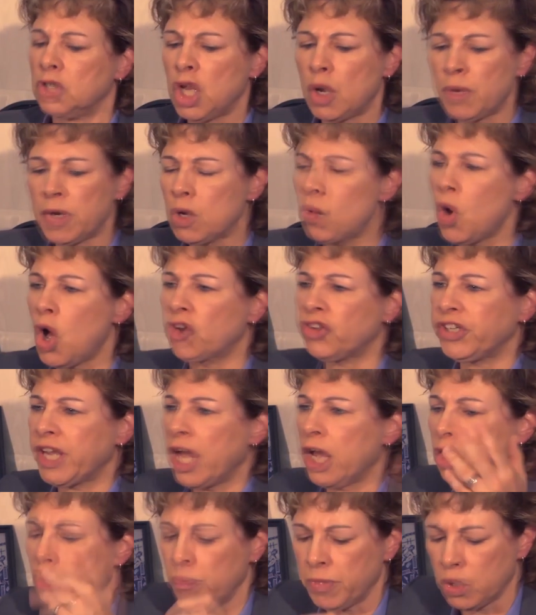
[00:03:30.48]
Nobody walks
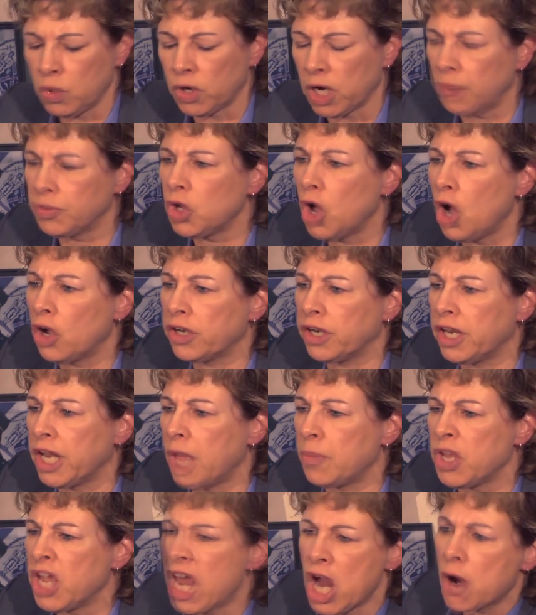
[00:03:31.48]
out on me when I'm talking to
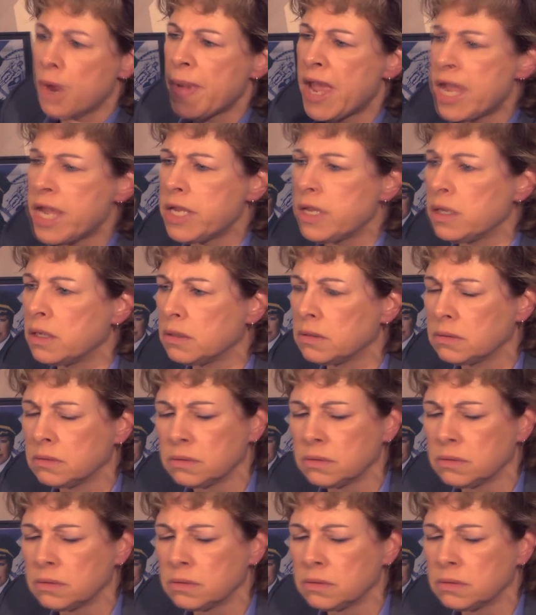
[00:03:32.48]
them, you hear me?